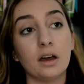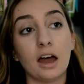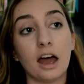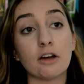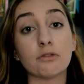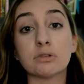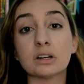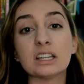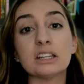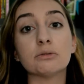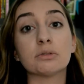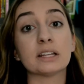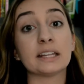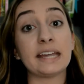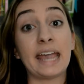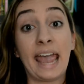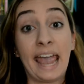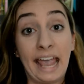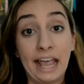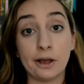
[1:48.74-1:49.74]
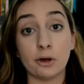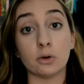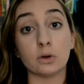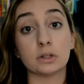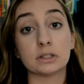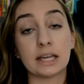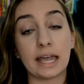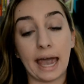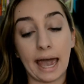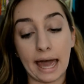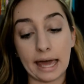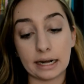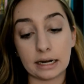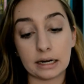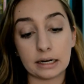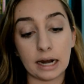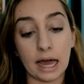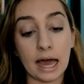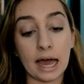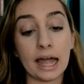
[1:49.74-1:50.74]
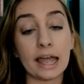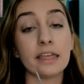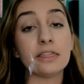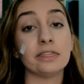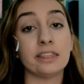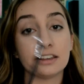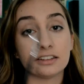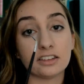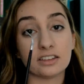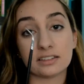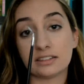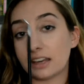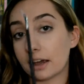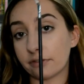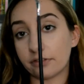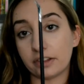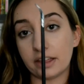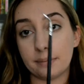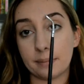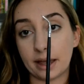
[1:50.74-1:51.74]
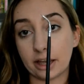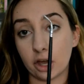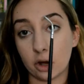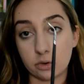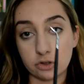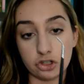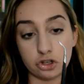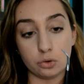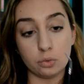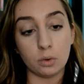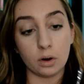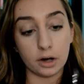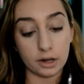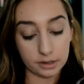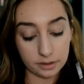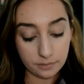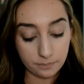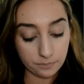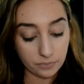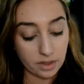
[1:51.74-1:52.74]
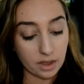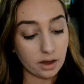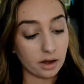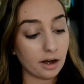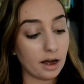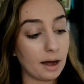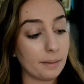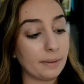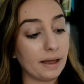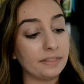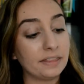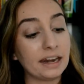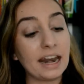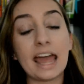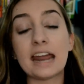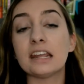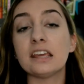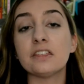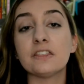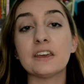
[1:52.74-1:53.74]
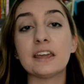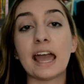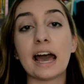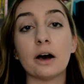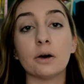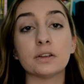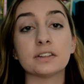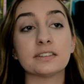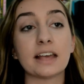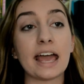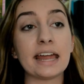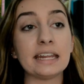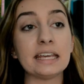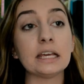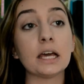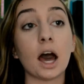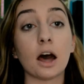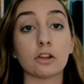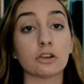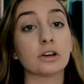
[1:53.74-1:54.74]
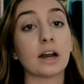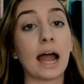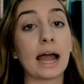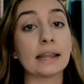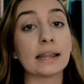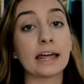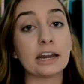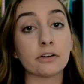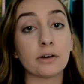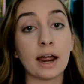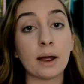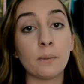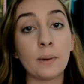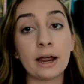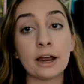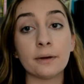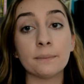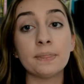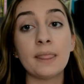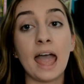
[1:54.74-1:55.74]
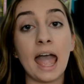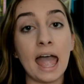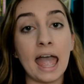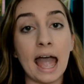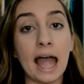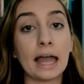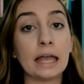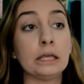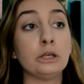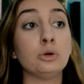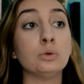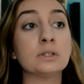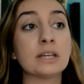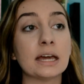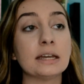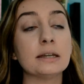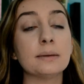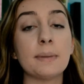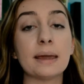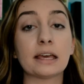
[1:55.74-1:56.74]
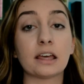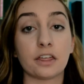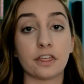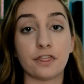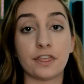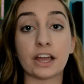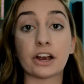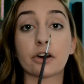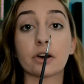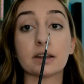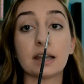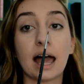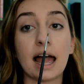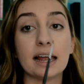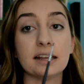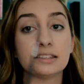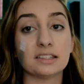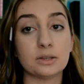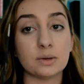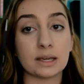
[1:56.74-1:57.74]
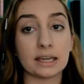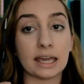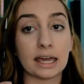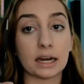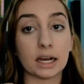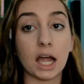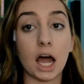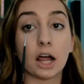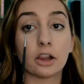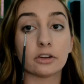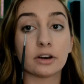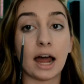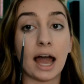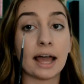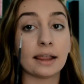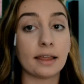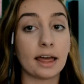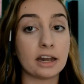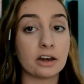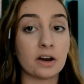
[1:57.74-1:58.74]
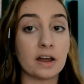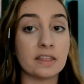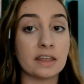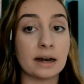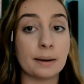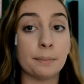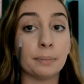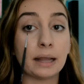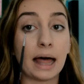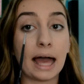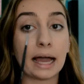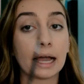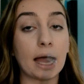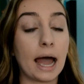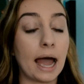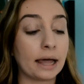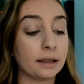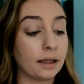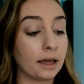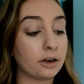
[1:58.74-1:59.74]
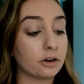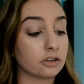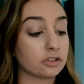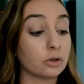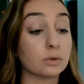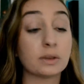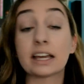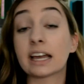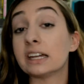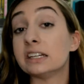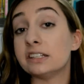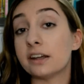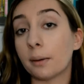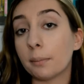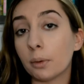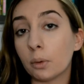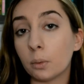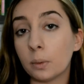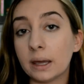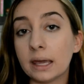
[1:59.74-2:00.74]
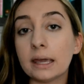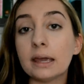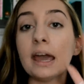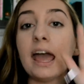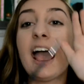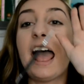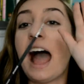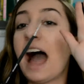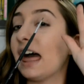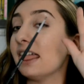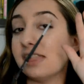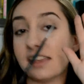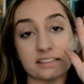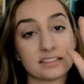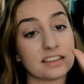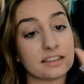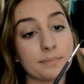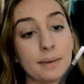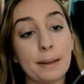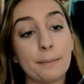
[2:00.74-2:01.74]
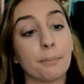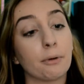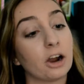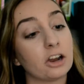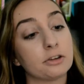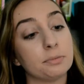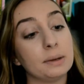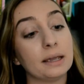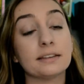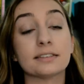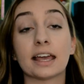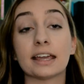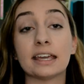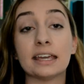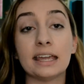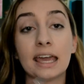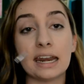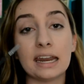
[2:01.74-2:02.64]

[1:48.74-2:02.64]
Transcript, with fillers: a really, really angled cat eye. This is definitely my go-to one. Um, and then anything else, any colored eyeliner I wear, you tend to make a thicker line so you can get colored eyeliner and then a black eyeliner, so like a double wing. This is my brush because I can get